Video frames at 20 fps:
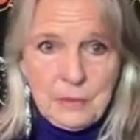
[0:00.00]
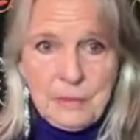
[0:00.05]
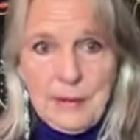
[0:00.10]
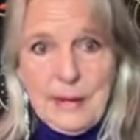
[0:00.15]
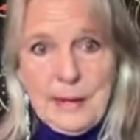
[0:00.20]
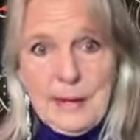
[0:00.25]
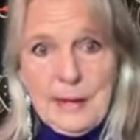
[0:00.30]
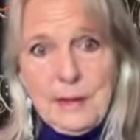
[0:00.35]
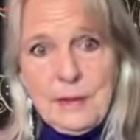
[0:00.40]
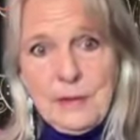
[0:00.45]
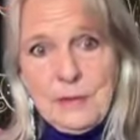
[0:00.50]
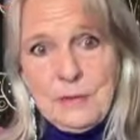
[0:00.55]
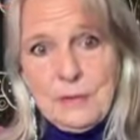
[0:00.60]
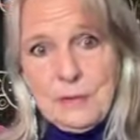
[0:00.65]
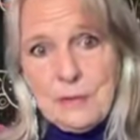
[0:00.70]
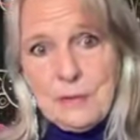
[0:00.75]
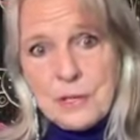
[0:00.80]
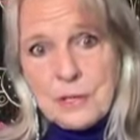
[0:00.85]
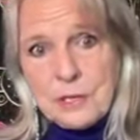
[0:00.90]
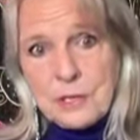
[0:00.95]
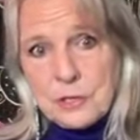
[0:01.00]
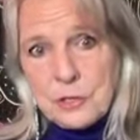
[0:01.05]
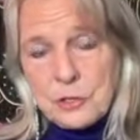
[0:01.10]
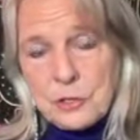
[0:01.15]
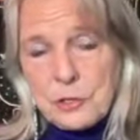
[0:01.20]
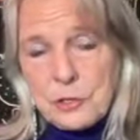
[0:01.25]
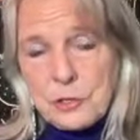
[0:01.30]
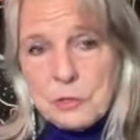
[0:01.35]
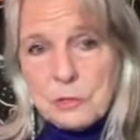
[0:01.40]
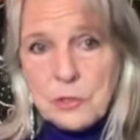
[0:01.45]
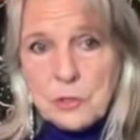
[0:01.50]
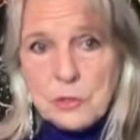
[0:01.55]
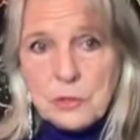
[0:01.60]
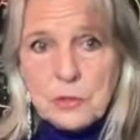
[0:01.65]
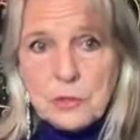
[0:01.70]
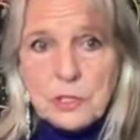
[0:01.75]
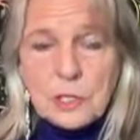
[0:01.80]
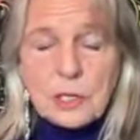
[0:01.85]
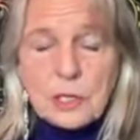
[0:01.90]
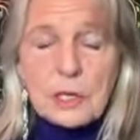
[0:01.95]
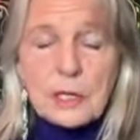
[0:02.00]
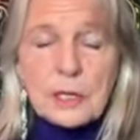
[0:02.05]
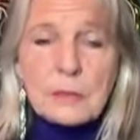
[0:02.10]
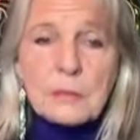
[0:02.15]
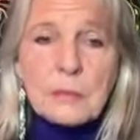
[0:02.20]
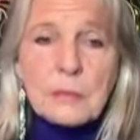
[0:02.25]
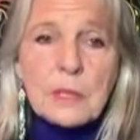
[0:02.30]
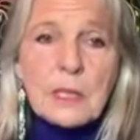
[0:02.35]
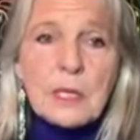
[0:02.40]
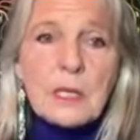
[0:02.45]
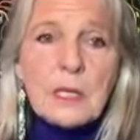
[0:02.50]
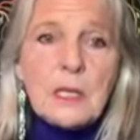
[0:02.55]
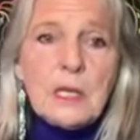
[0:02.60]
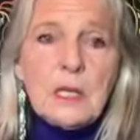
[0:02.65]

around this new moon time,